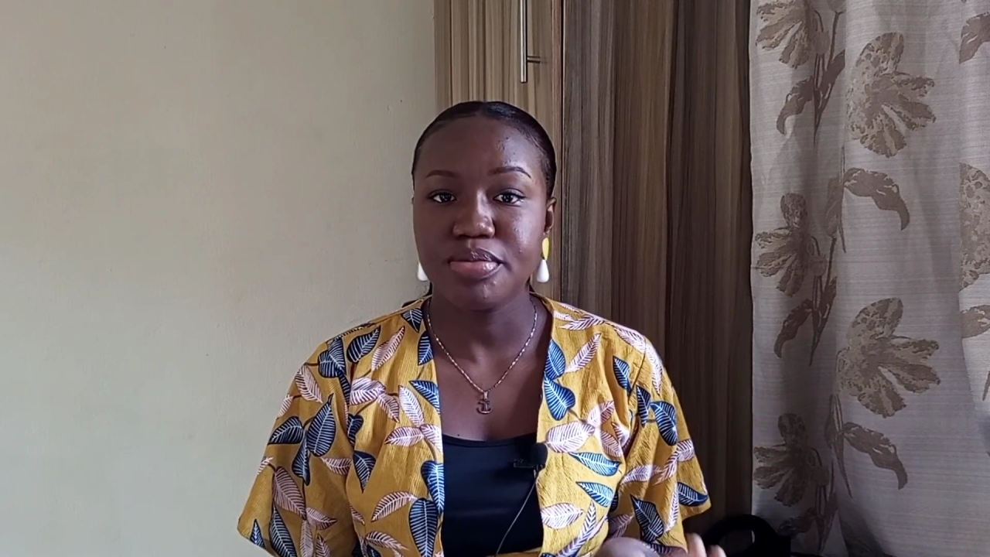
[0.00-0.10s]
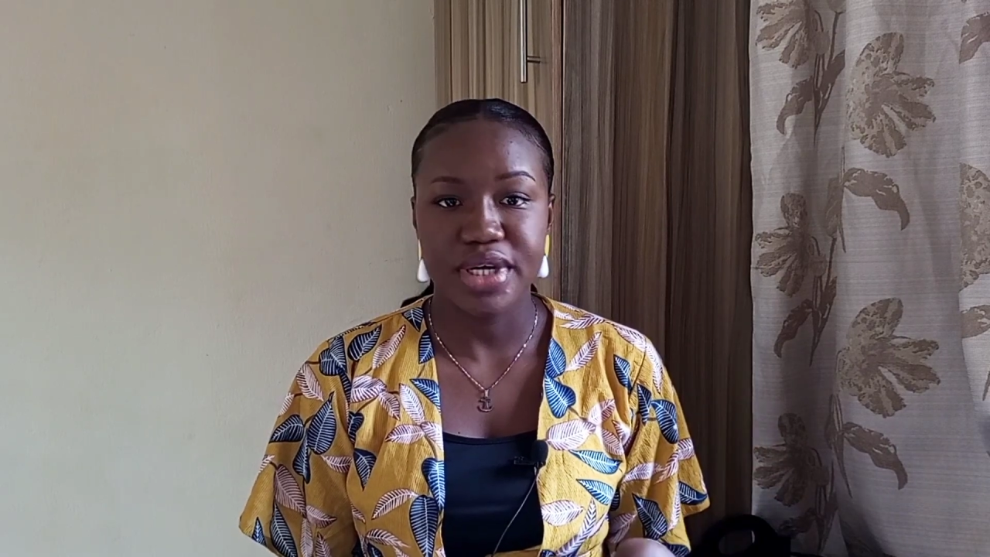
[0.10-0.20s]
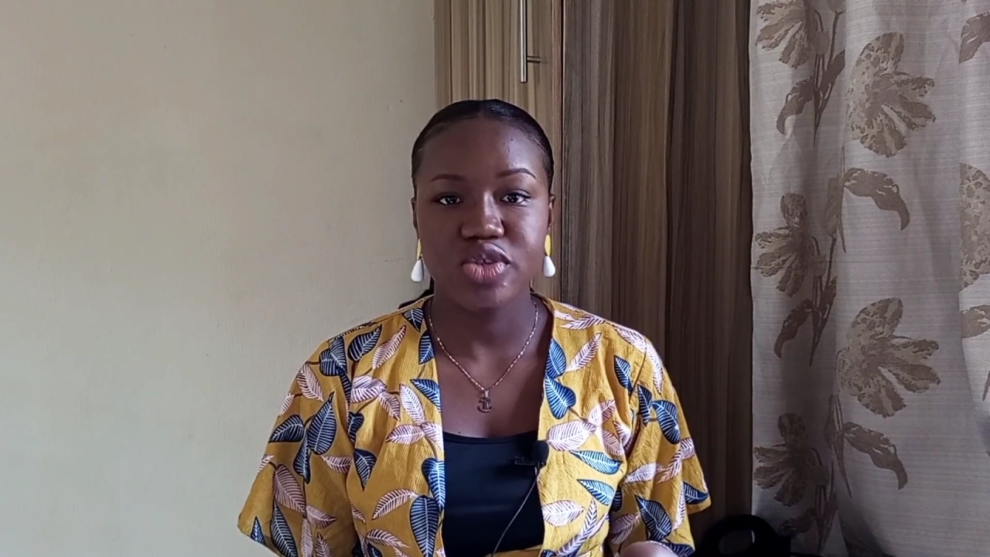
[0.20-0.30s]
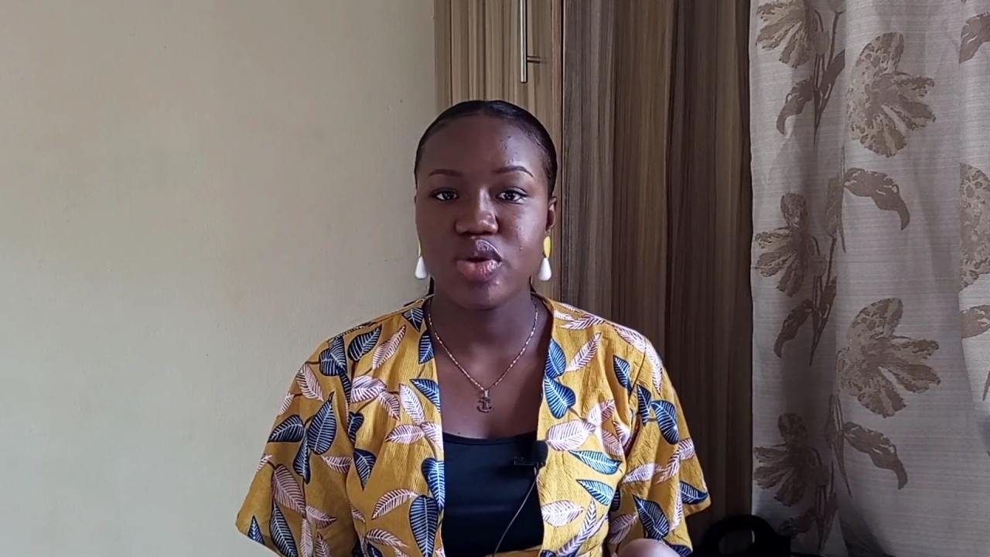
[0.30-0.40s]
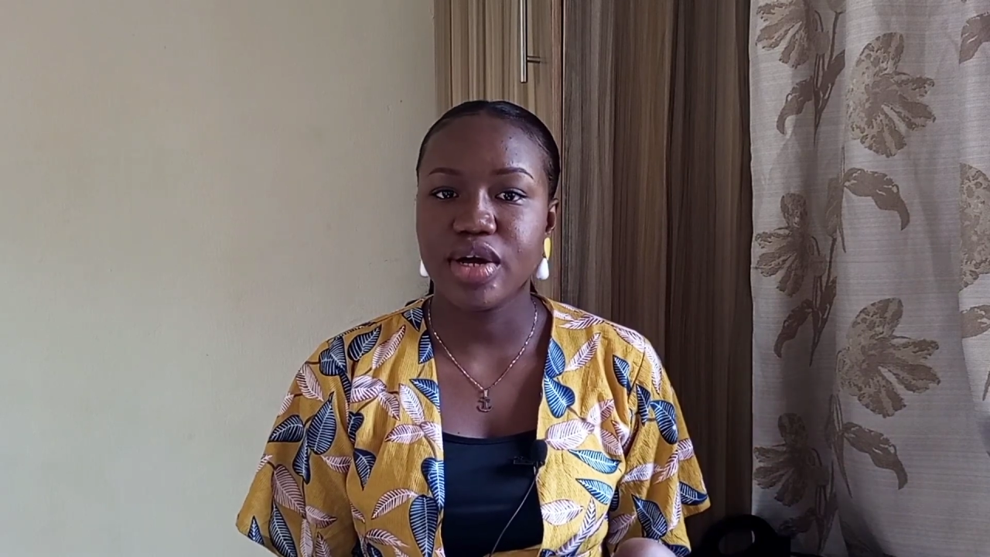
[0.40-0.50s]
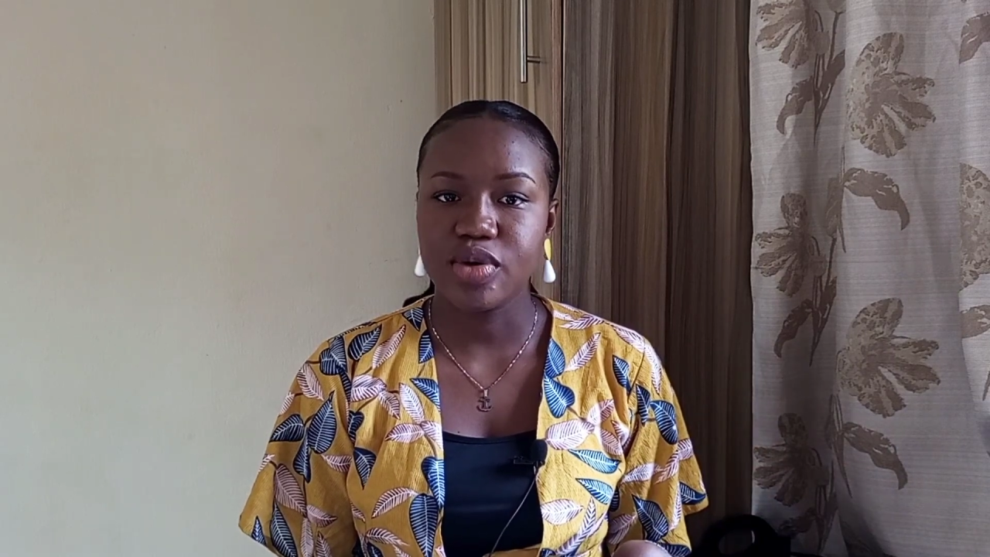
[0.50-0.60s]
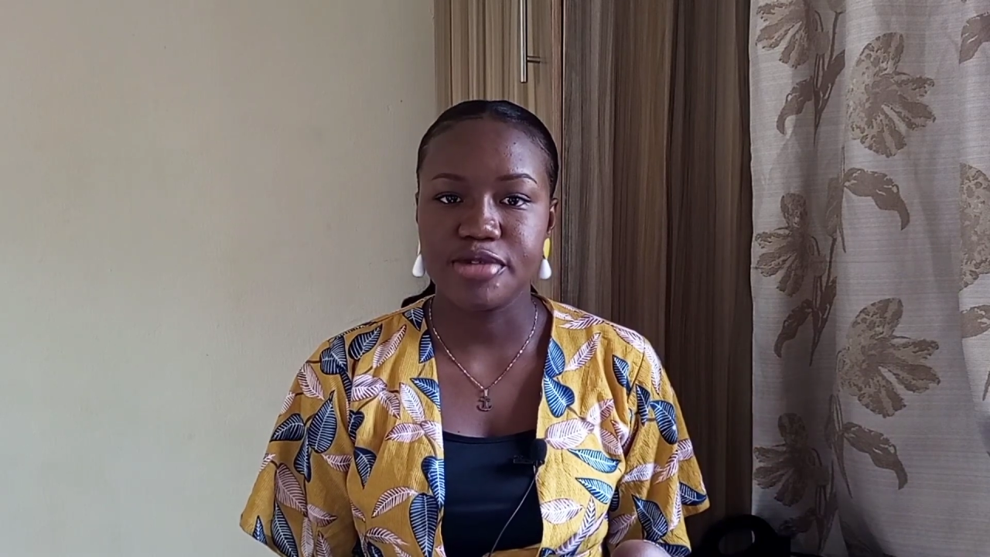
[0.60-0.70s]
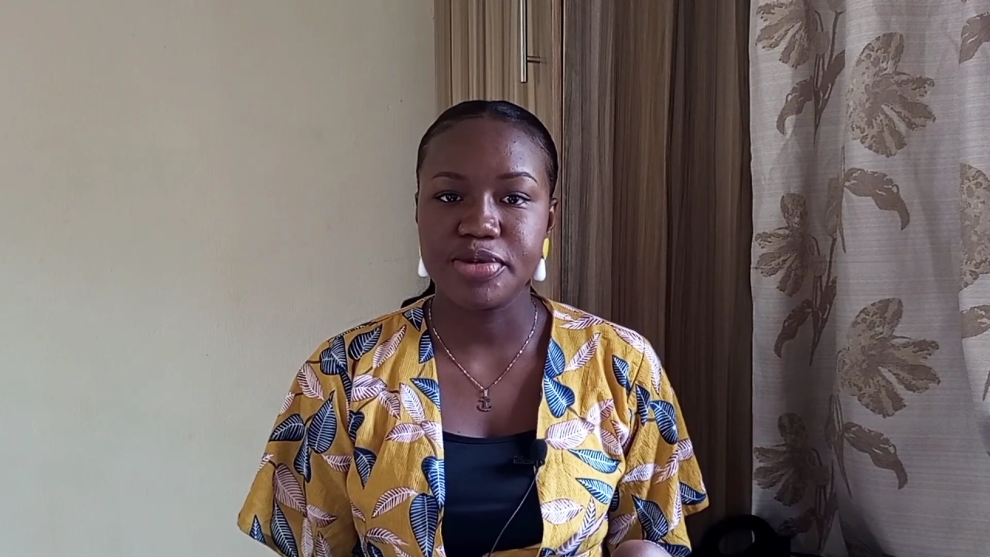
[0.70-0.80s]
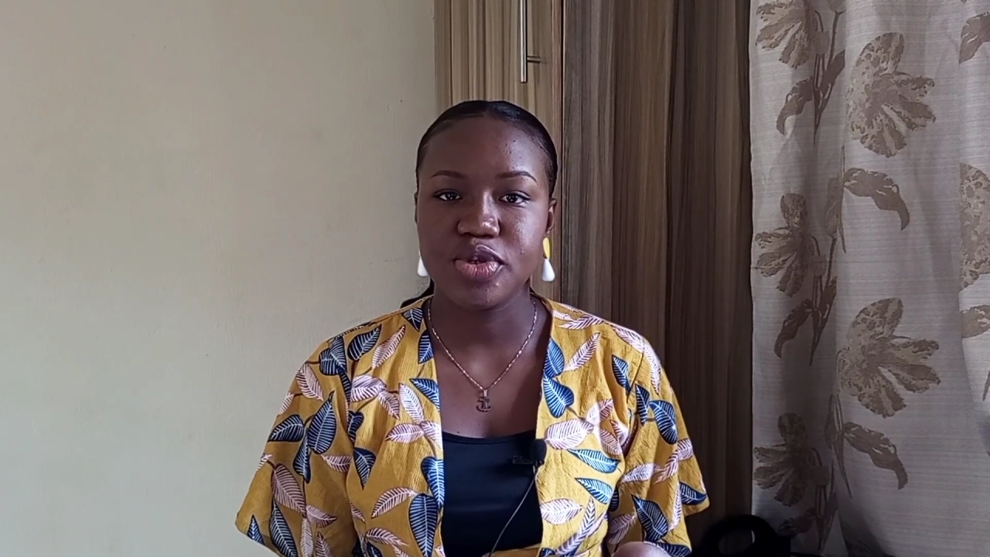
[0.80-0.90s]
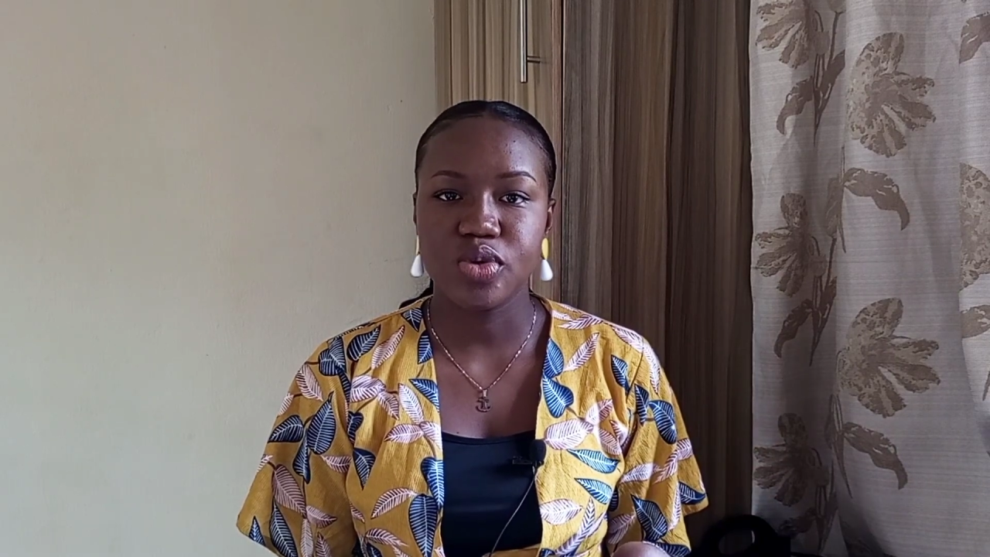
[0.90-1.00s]
a particular
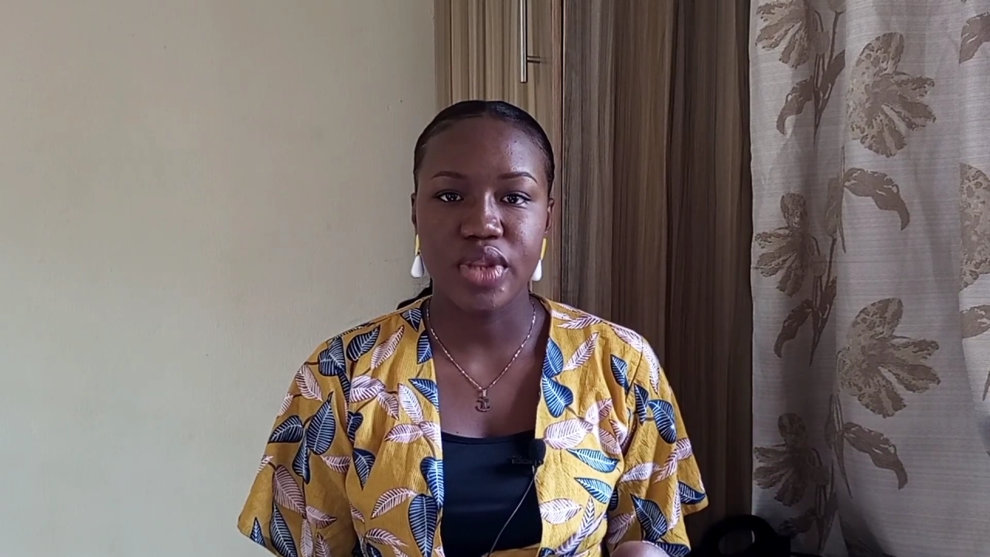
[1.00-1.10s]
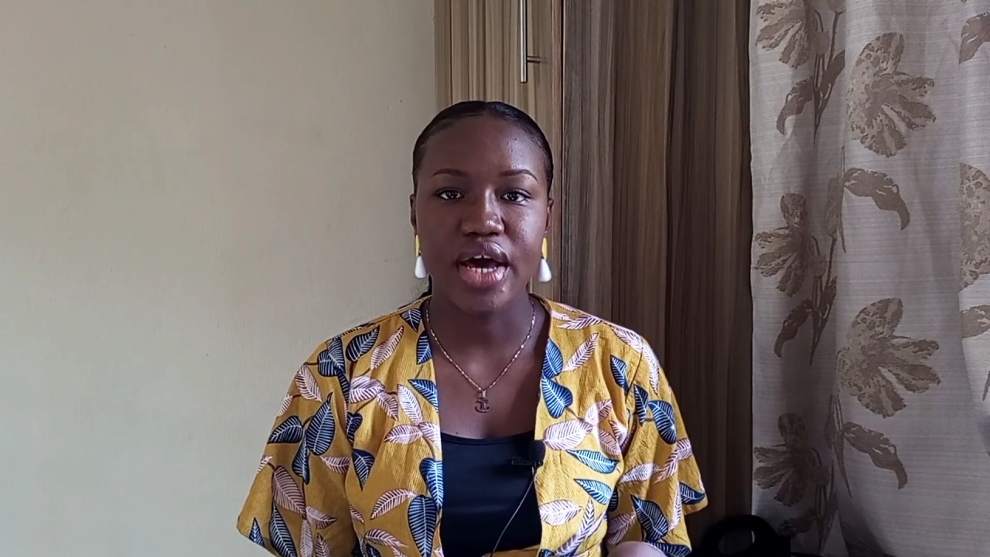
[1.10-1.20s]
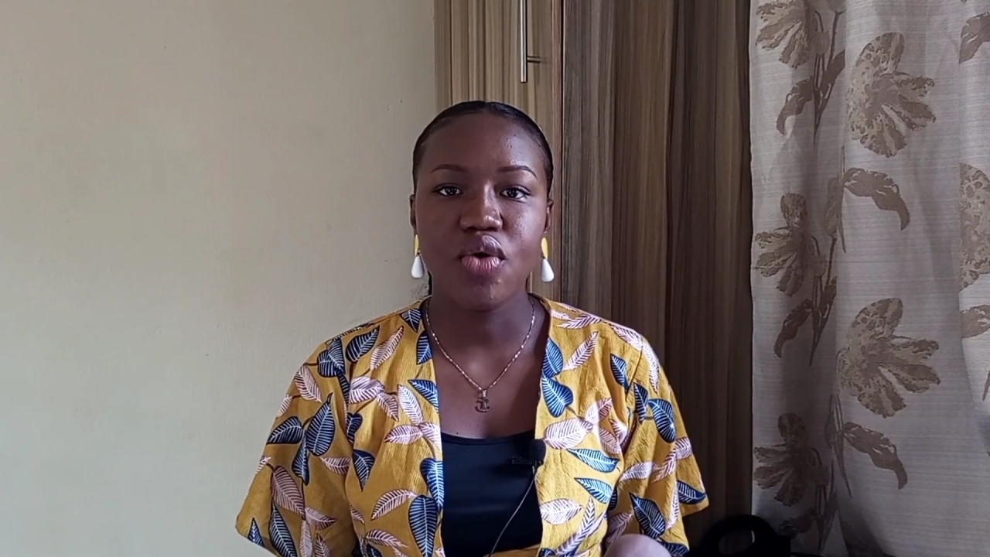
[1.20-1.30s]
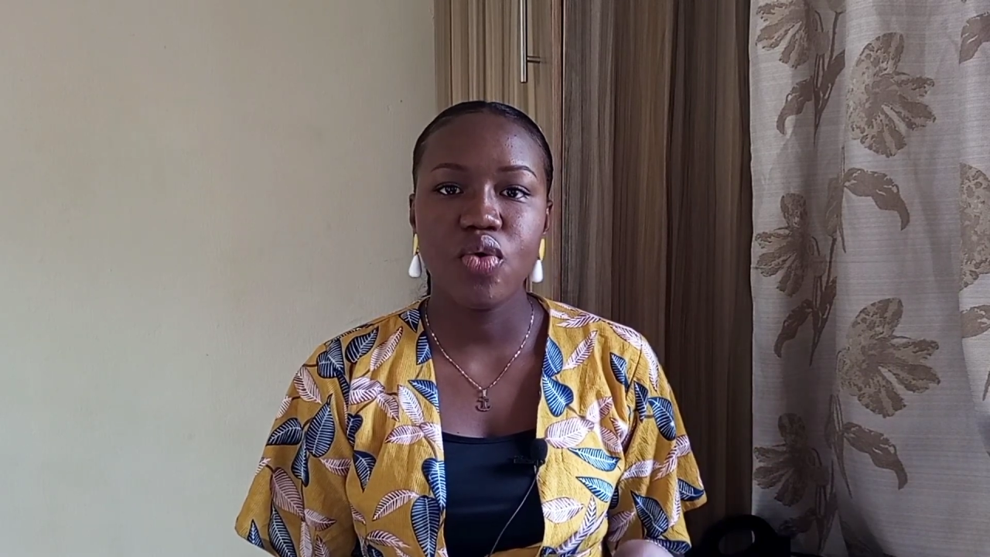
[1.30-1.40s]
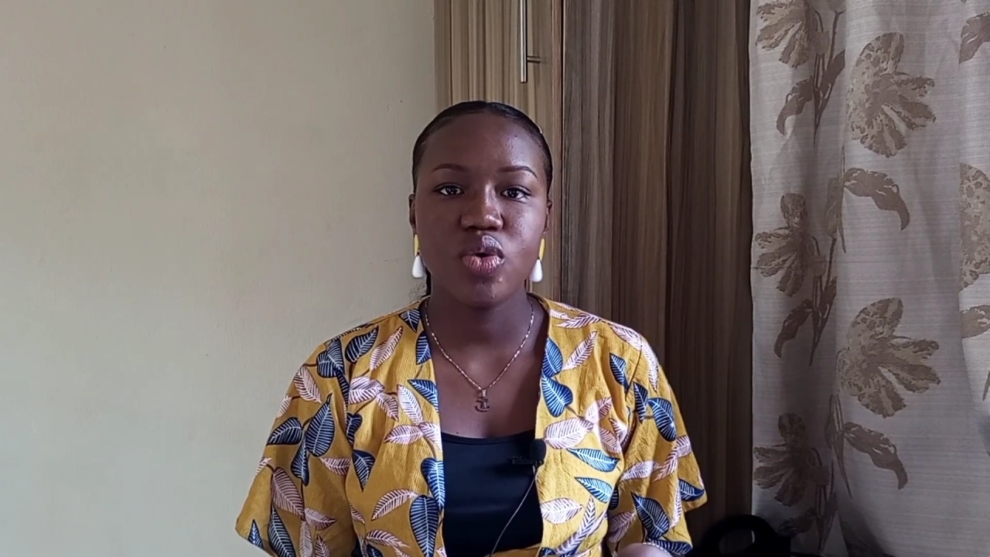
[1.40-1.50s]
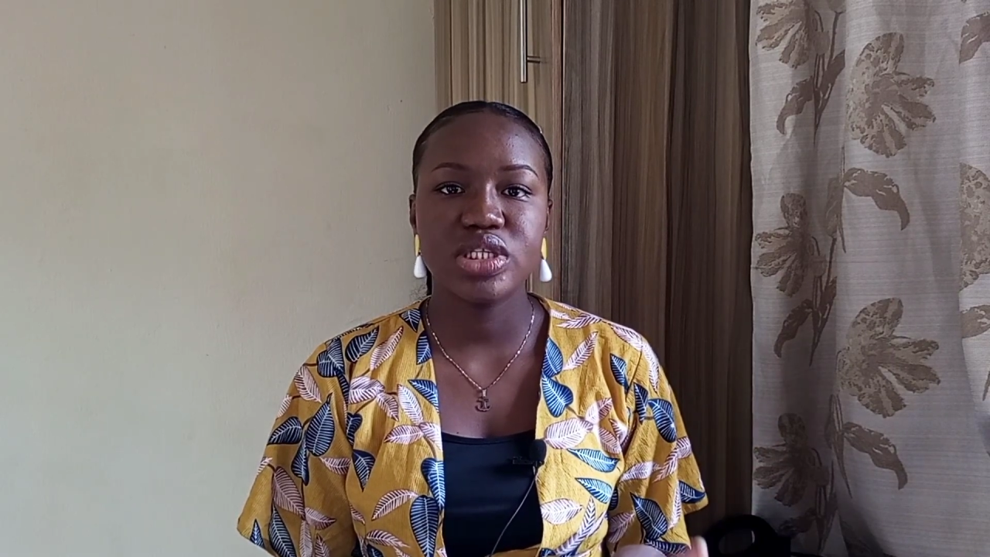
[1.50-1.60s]
hospital that, oh,